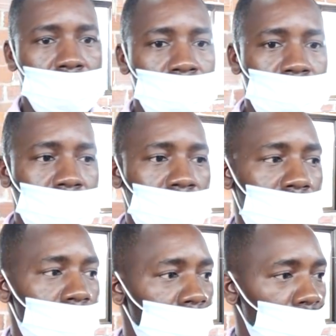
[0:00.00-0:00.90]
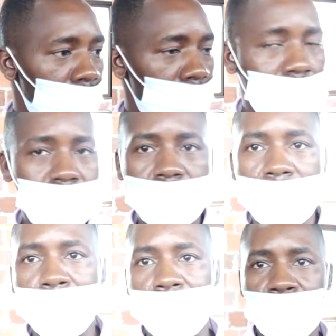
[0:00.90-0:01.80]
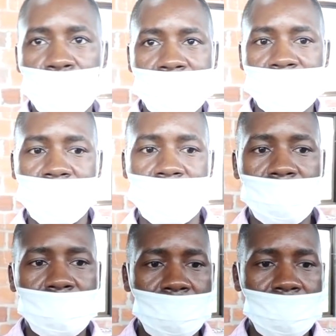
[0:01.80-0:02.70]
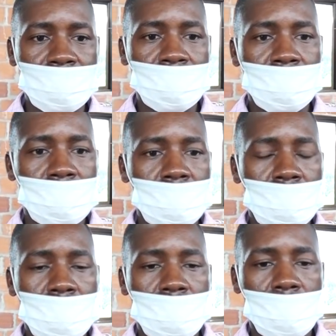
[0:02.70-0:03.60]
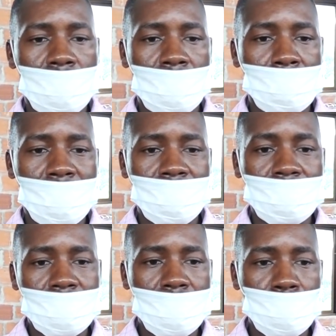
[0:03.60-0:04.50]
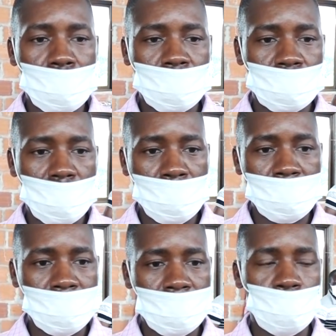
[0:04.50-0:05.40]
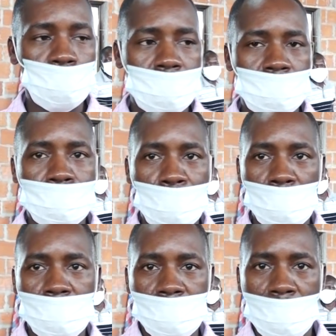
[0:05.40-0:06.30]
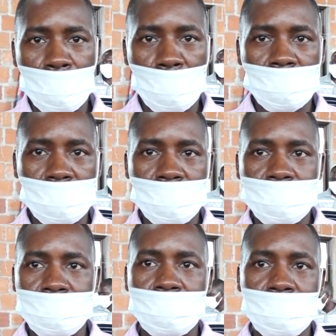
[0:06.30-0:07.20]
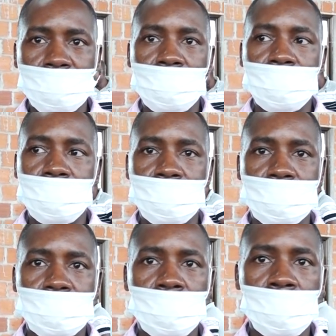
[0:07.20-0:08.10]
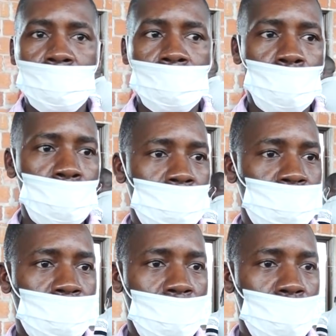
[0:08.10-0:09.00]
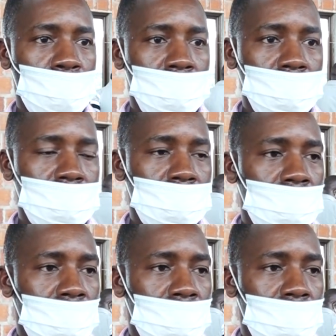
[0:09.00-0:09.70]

You see, on these tables you are seeing here, by the time we stormed into this building upon getting intelligence, we found